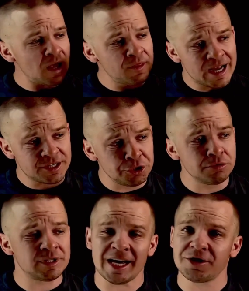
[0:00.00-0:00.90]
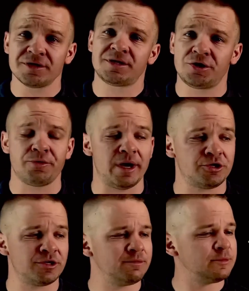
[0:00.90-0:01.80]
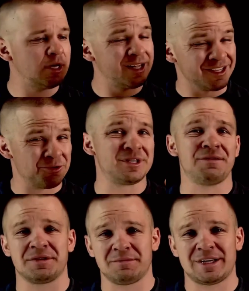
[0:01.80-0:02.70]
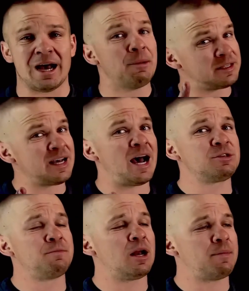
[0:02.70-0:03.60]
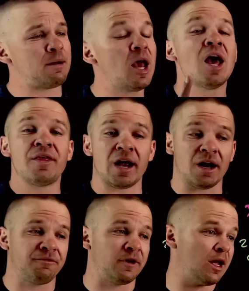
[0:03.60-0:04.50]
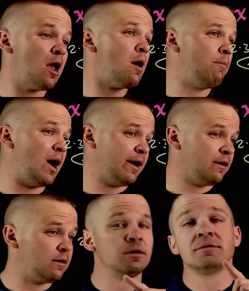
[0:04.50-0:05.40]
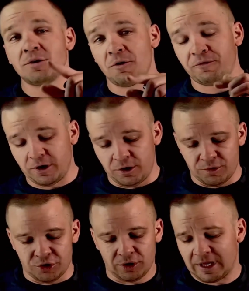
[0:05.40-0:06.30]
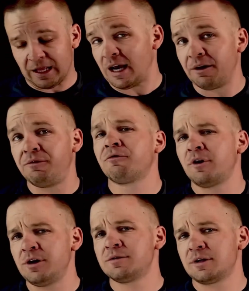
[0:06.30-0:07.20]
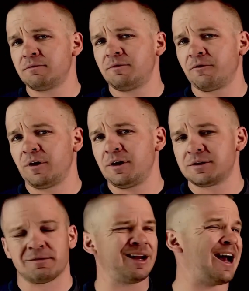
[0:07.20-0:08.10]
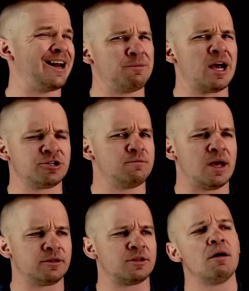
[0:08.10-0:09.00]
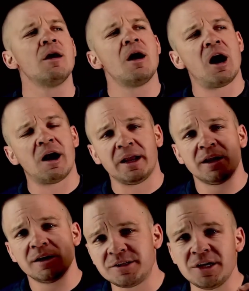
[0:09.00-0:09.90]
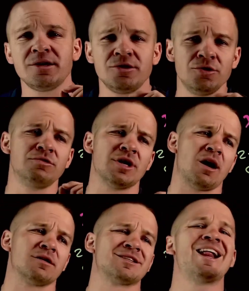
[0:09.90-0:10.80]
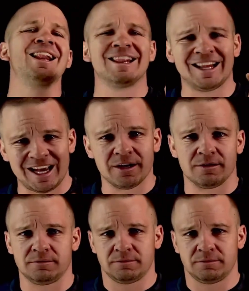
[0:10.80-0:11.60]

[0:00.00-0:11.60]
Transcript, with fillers: that two tangent situation, that's going to save you some time. And time is money, baby. That ain't funny. But hopefully you enjoyed that line. Feel free to use it. Feel free to use it, right? I didn't actually make it, though. All right. See you dogs later.